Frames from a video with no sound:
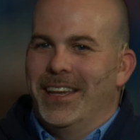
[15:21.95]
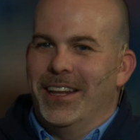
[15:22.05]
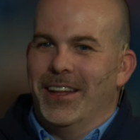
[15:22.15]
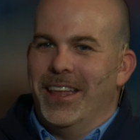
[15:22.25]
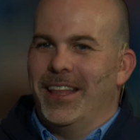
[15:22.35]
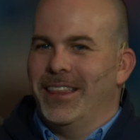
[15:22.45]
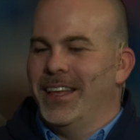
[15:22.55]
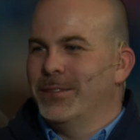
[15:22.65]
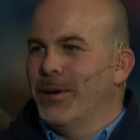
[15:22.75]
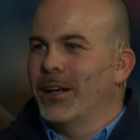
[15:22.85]
you know that
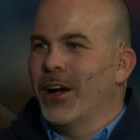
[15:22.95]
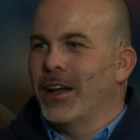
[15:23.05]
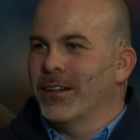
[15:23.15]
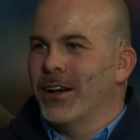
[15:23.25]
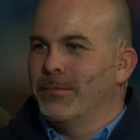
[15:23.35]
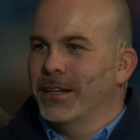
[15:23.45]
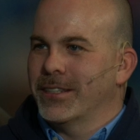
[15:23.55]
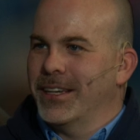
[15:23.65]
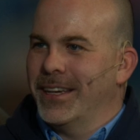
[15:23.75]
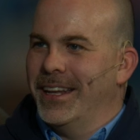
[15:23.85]
that's my god
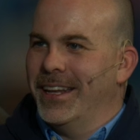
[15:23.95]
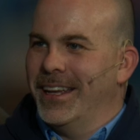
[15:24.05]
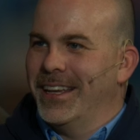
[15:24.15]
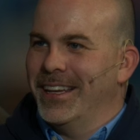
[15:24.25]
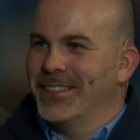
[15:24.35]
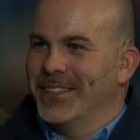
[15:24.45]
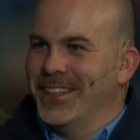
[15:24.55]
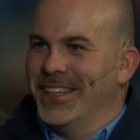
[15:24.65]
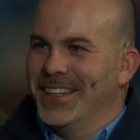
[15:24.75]
complex kicking in, I guess.